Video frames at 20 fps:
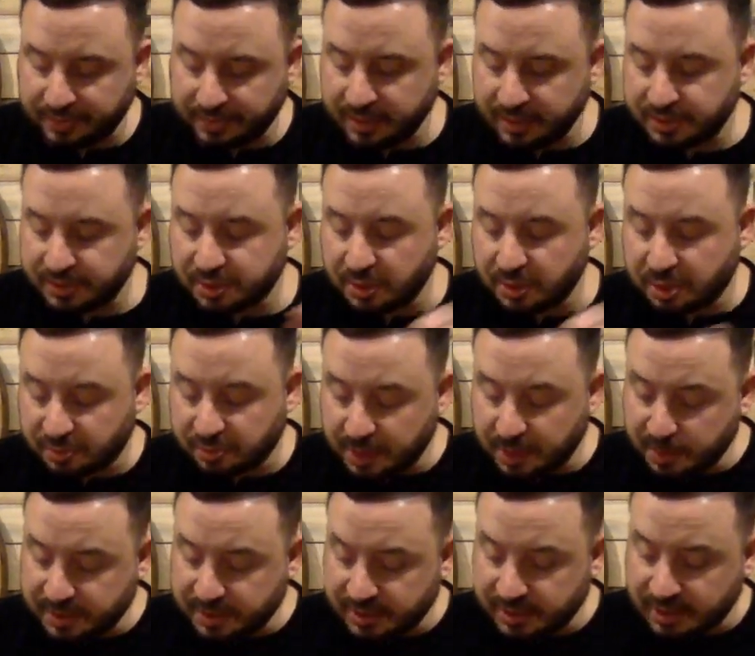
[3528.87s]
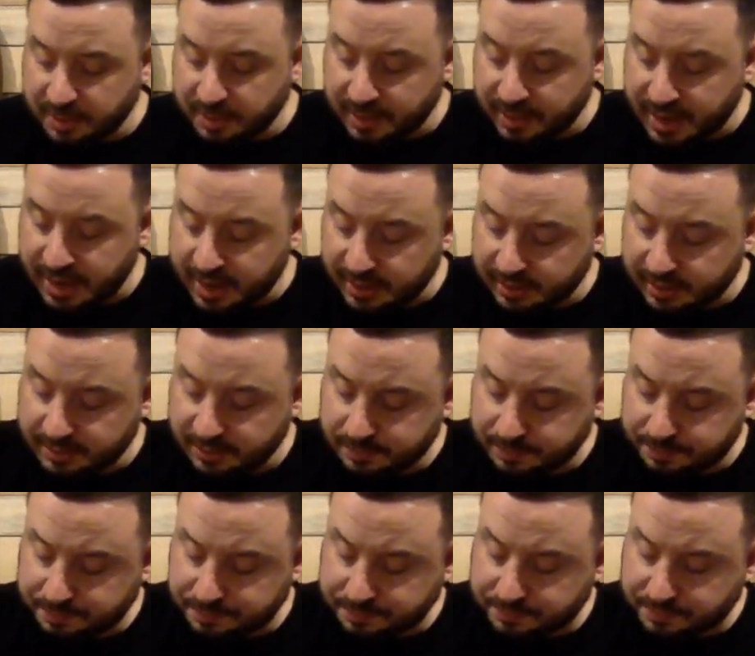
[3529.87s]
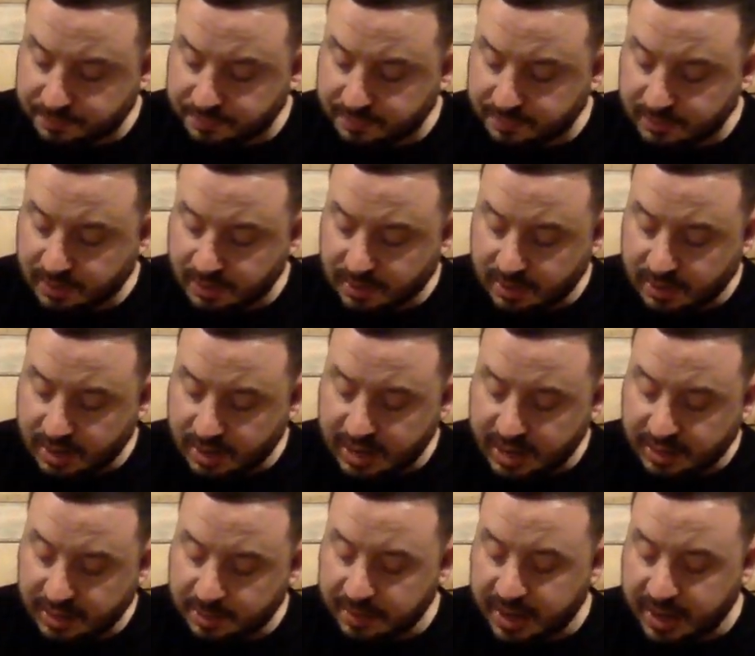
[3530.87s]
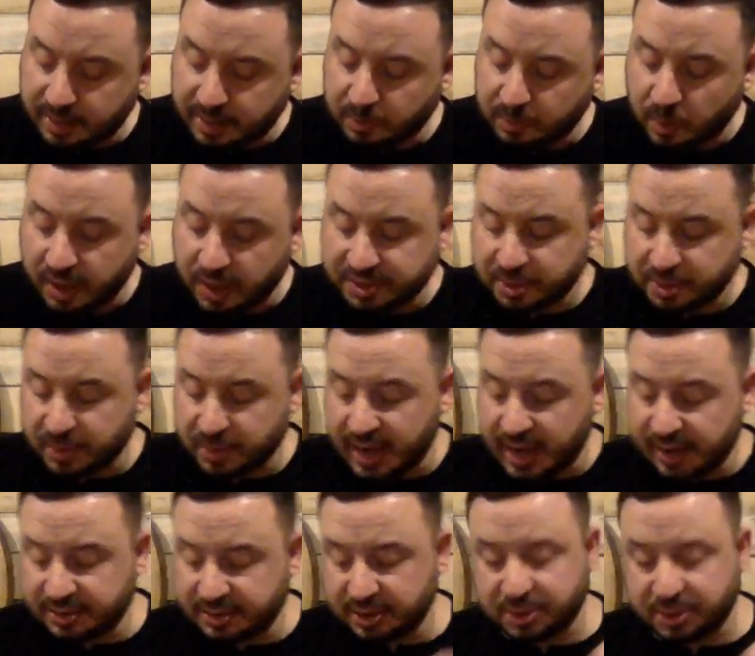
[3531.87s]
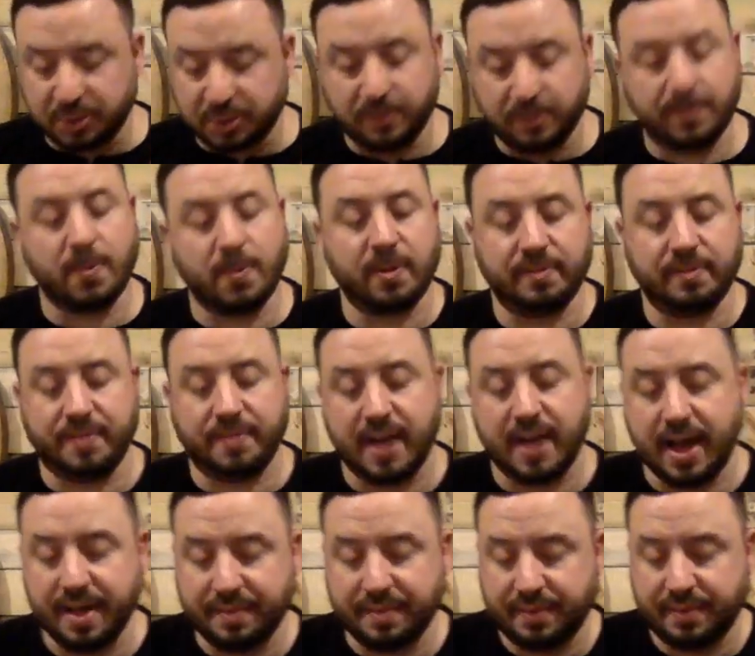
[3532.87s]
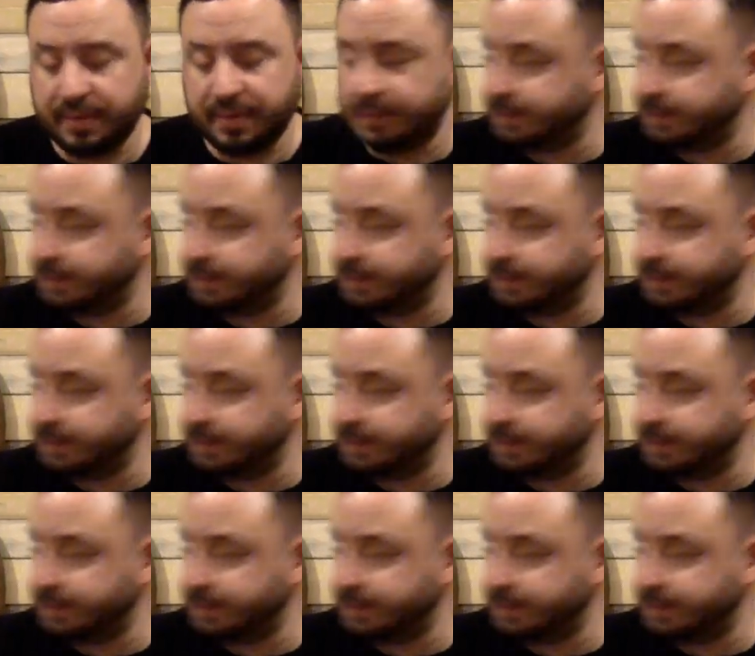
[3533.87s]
so three was eliminated, and I eliminated one. So we're down to two, four, and five.